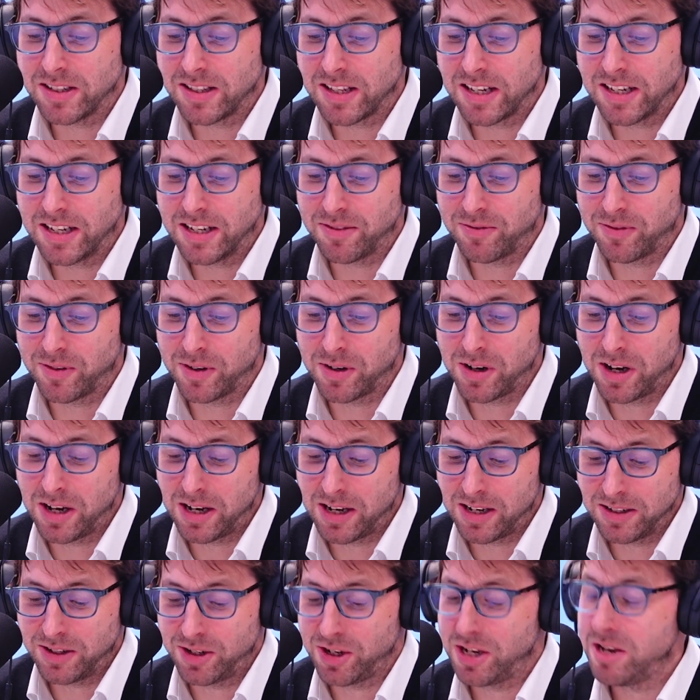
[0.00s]
And thank you for
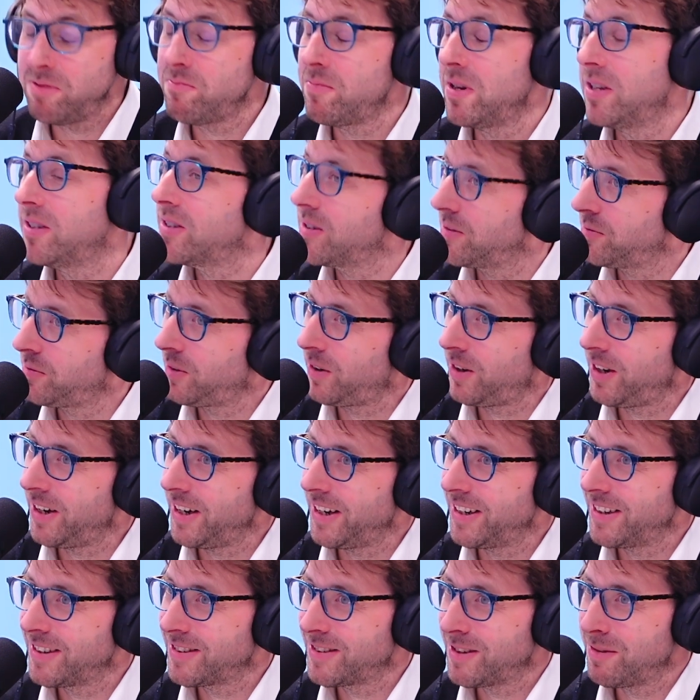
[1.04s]

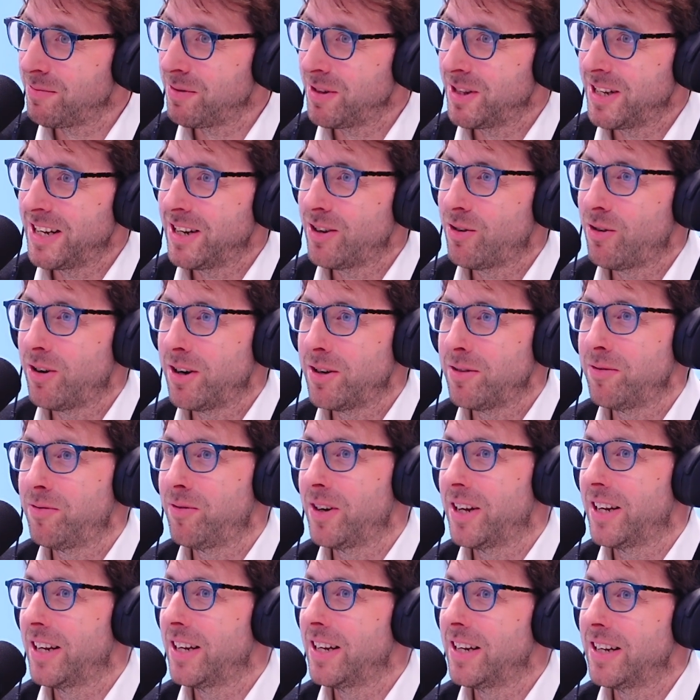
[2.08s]
demystifying some of the
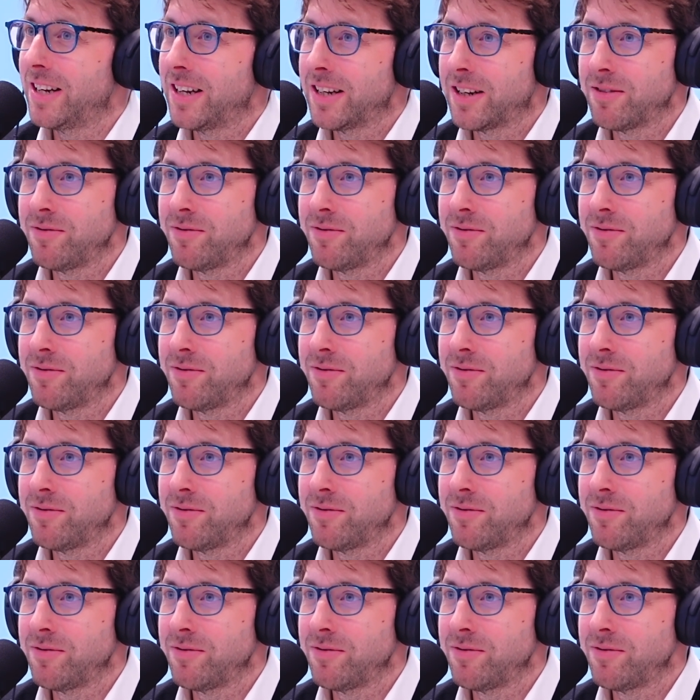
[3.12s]
incredibly